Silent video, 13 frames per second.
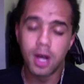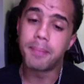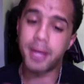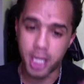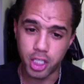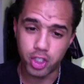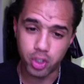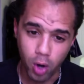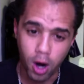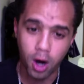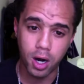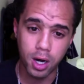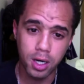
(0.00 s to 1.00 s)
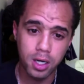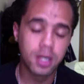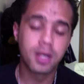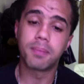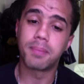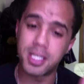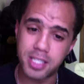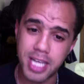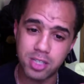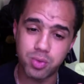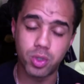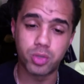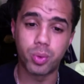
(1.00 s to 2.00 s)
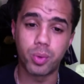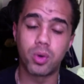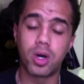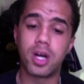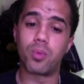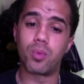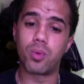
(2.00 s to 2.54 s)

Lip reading: because that's what we want.